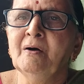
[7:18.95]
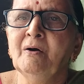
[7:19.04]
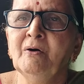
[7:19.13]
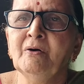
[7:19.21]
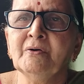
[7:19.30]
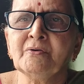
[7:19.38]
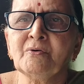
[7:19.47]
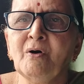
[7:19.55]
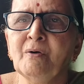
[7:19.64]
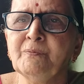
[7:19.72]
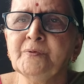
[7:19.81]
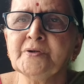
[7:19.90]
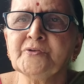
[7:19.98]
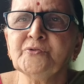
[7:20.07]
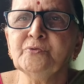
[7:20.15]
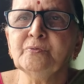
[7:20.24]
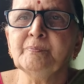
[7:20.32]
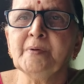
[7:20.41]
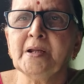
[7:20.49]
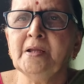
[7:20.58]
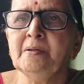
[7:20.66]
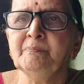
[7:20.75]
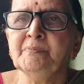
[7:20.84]
or offers you
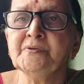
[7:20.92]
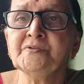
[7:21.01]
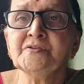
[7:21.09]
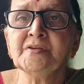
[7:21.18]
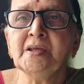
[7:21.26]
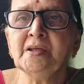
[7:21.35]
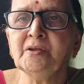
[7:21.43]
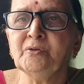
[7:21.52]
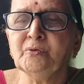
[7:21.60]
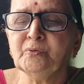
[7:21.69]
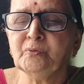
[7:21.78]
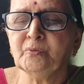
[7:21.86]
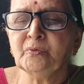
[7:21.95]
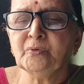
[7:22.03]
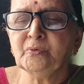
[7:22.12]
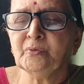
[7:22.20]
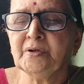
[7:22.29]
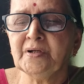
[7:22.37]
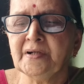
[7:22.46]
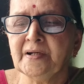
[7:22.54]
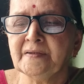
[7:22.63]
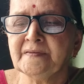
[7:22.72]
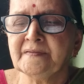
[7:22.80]
bribe, say no, don't
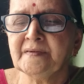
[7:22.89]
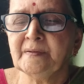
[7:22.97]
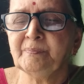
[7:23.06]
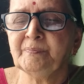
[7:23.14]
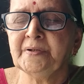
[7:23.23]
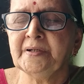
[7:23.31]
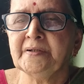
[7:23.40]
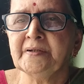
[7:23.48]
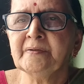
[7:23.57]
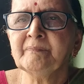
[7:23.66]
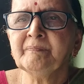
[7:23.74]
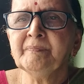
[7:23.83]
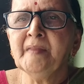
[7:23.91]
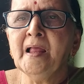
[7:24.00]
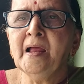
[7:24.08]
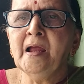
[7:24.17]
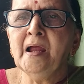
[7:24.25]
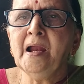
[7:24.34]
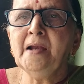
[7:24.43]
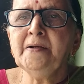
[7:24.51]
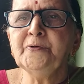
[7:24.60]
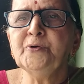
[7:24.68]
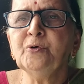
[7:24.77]
accept it.
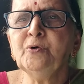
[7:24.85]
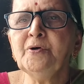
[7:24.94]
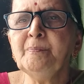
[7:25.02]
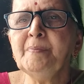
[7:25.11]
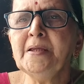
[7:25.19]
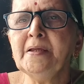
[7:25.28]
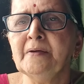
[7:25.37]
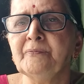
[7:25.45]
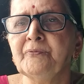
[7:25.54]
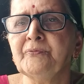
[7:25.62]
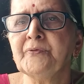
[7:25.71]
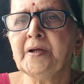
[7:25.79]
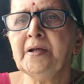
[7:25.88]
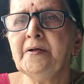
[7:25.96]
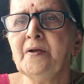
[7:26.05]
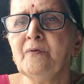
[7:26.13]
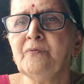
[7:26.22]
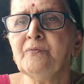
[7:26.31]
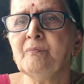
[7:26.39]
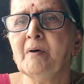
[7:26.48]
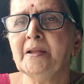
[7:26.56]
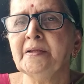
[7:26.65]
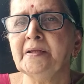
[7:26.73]
And don't be afraid of
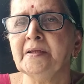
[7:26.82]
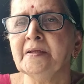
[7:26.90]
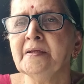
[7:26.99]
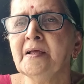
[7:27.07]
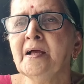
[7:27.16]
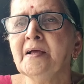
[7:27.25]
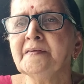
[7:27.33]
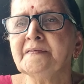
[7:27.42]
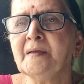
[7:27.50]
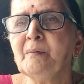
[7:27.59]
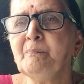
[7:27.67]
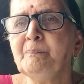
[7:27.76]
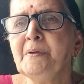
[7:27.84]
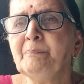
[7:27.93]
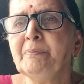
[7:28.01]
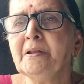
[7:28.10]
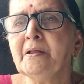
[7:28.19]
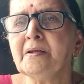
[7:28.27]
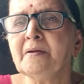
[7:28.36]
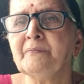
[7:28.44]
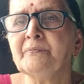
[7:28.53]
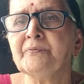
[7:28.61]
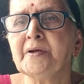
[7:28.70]
money. Some people are
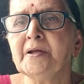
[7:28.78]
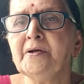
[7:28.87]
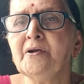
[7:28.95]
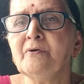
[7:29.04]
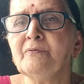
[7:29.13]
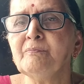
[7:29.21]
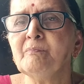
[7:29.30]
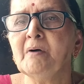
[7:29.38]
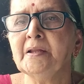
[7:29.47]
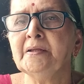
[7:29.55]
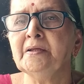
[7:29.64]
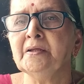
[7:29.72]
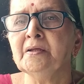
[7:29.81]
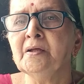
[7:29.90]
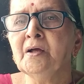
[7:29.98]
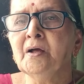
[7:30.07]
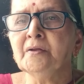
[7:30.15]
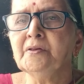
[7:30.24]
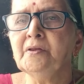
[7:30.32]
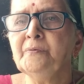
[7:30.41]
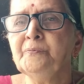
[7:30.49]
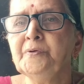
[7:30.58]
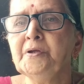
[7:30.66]
afraid of money.
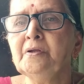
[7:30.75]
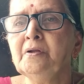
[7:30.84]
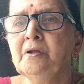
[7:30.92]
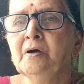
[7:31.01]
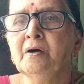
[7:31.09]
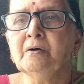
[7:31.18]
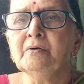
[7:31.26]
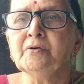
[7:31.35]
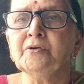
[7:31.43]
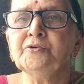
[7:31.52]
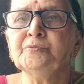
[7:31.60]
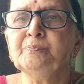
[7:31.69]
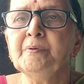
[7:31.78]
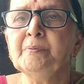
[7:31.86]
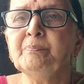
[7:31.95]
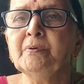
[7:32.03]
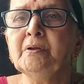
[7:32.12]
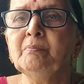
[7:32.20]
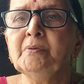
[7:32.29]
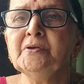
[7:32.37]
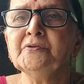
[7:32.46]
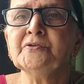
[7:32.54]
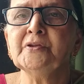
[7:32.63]
They feel rich people
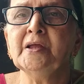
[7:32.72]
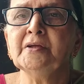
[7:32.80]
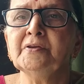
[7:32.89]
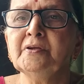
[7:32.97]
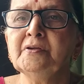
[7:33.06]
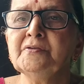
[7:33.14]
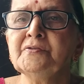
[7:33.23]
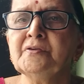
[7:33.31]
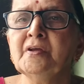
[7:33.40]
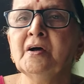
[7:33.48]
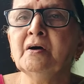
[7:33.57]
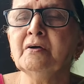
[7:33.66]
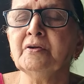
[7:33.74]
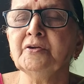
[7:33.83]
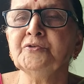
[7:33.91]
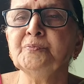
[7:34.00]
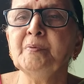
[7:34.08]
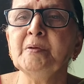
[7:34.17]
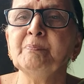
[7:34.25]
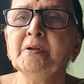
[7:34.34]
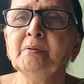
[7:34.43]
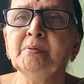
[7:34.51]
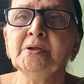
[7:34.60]
means like this. Rich
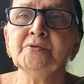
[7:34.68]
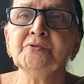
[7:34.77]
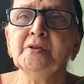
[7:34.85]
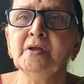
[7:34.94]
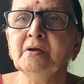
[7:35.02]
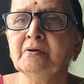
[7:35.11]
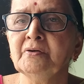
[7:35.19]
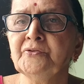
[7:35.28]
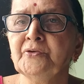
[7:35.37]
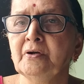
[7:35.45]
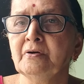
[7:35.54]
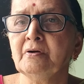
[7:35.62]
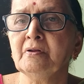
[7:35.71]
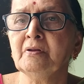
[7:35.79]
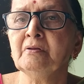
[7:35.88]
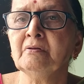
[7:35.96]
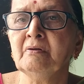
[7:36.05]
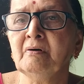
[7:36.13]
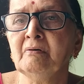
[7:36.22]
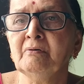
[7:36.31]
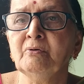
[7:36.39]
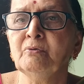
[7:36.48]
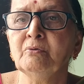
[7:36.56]
people means their children
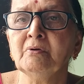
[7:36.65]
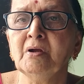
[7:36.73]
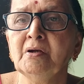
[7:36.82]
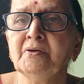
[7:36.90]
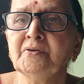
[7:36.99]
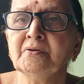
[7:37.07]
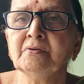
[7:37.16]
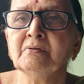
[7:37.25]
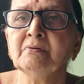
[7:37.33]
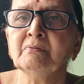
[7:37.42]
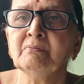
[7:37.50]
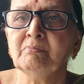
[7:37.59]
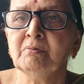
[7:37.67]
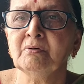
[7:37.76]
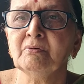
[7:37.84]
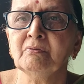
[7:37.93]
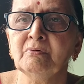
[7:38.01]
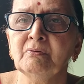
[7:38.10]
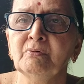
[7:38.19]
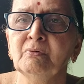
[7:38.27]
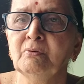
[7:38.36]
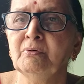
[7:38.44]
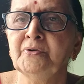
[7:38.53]
or don't get
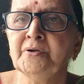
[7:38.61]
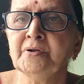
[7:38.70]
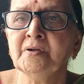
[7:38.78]
good,